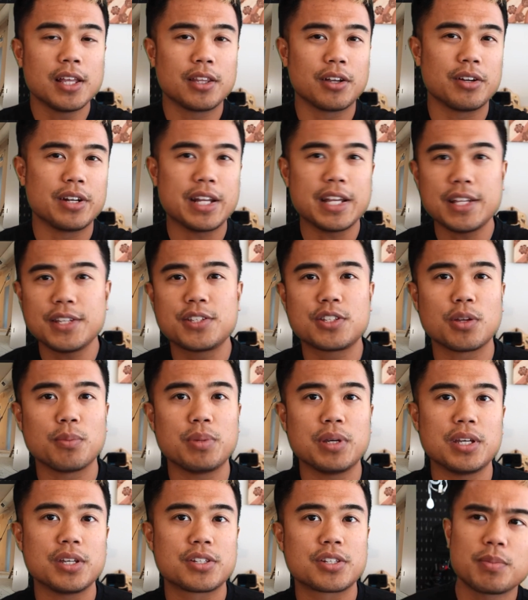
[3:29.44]
there needs to
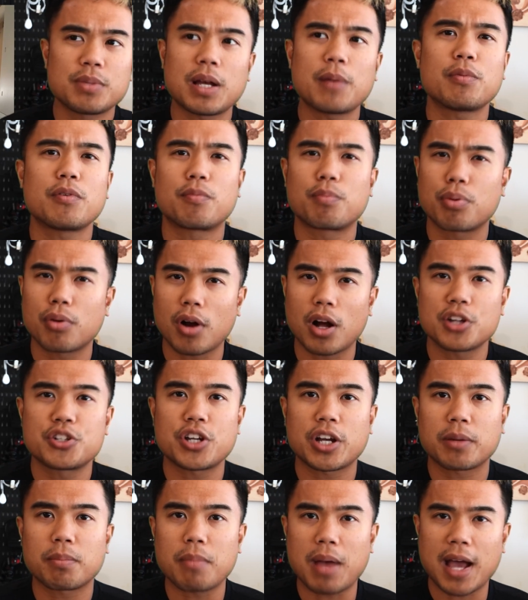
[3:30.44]
be some type of
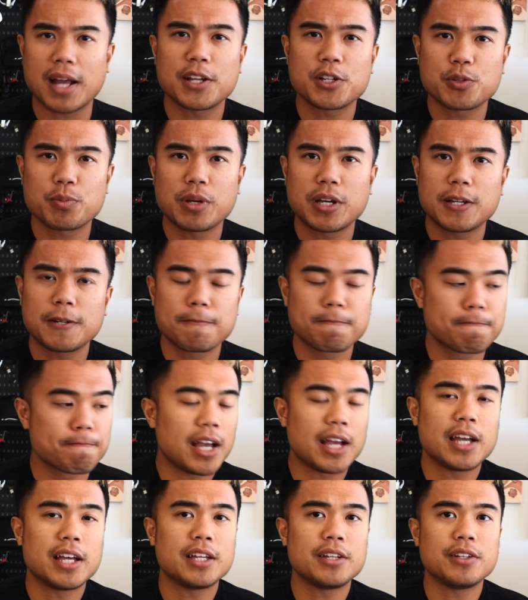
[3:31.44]
project management,
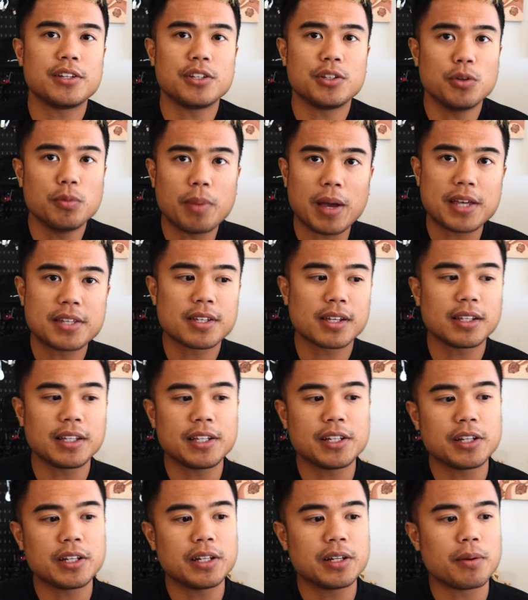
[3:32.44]
and you
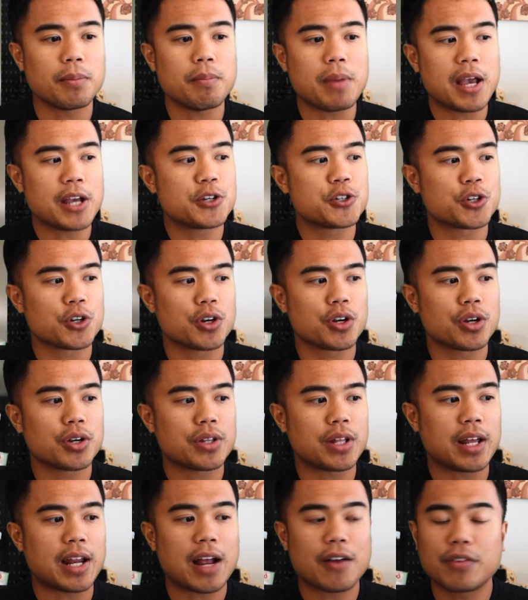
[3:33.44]
basically need to make
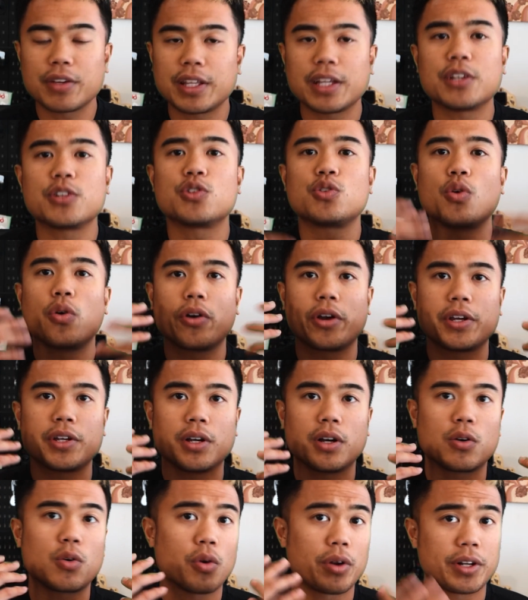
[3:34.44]
sure that everything is going
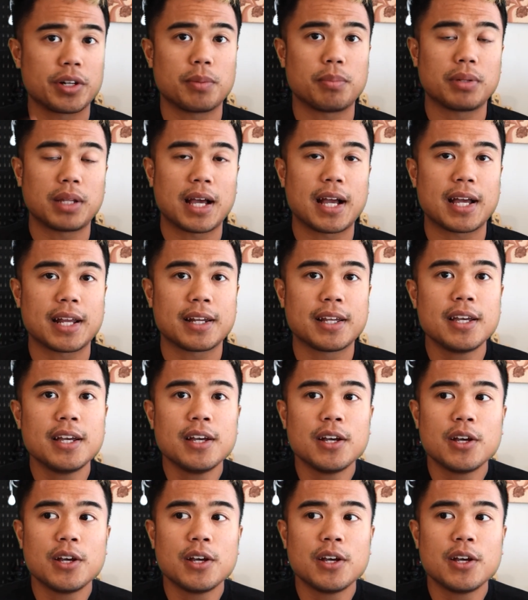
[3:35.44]
according to plan.